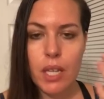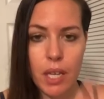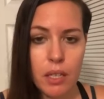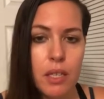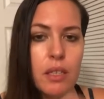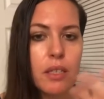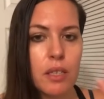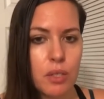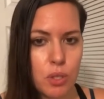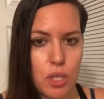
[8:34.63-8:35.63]
anything
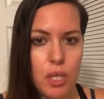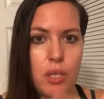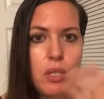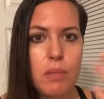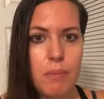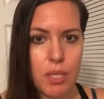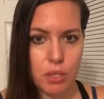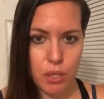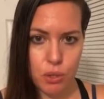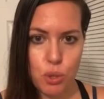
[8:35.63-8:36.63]
can change
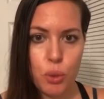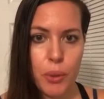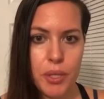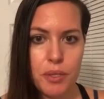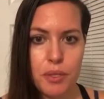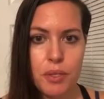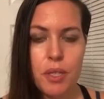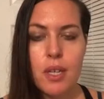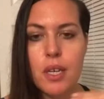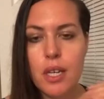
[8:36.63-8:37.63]
based on choice.
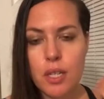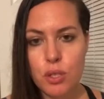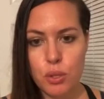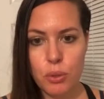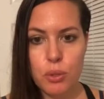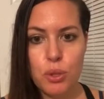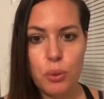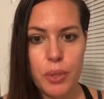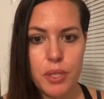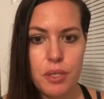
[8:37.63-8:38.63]
It's your
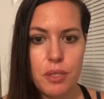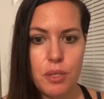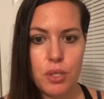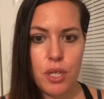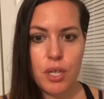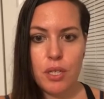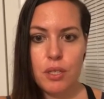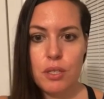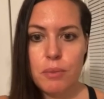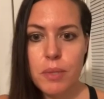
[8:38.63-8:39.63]
choice to
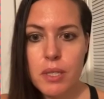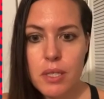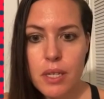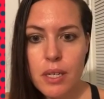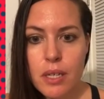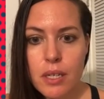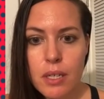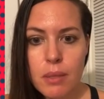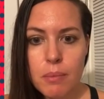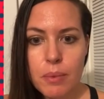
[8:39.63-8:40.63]
change. What's up?